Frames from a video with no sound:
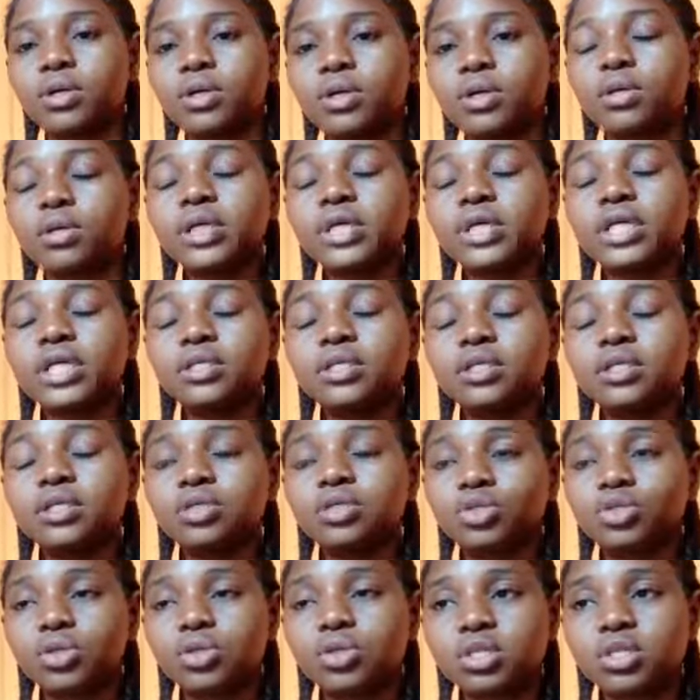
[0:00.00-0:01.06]
under the
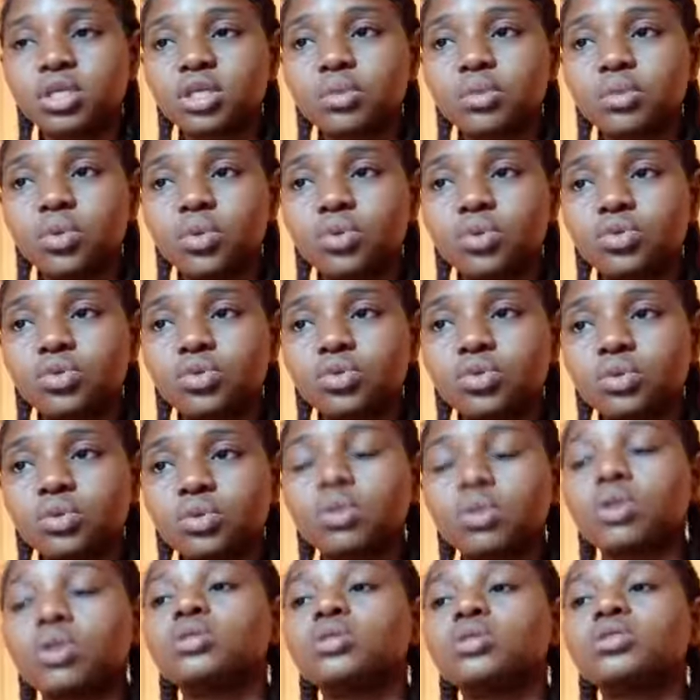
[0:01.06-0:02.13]
short-term goals,
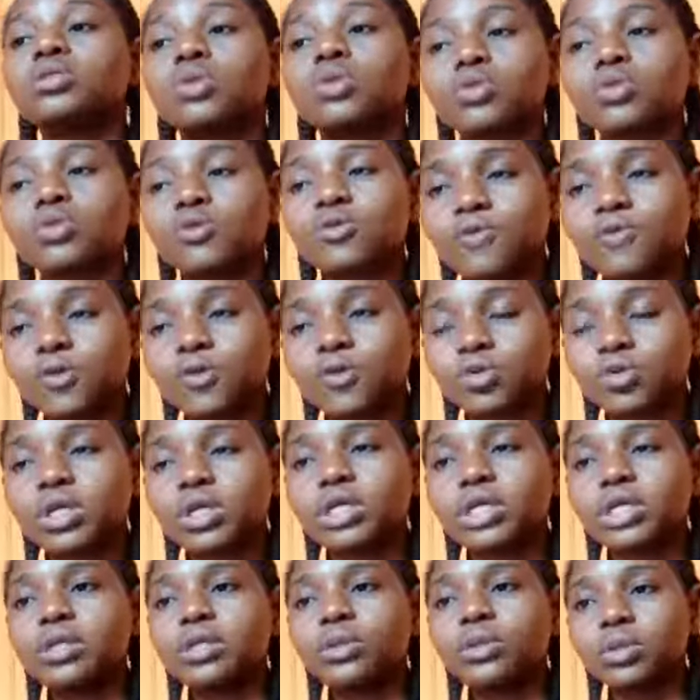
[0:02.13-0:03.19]
but it also falls under
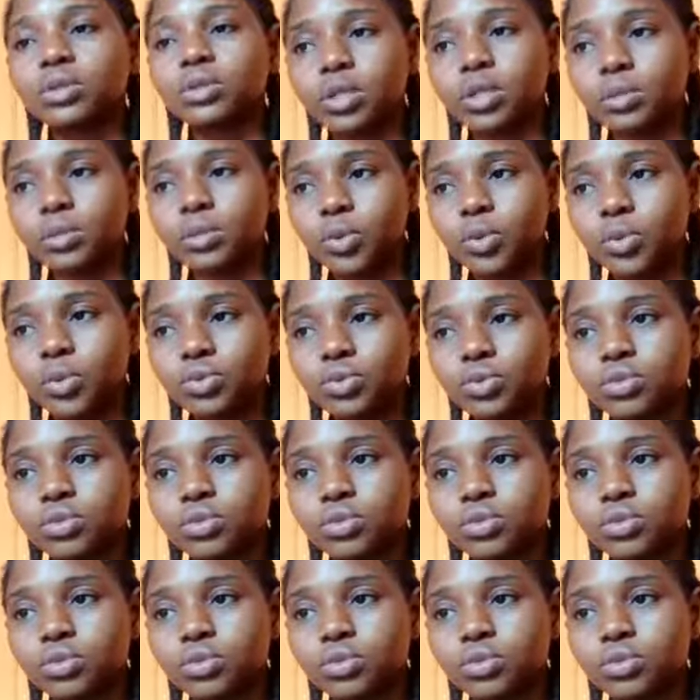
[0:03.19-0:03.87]
the long-term goals,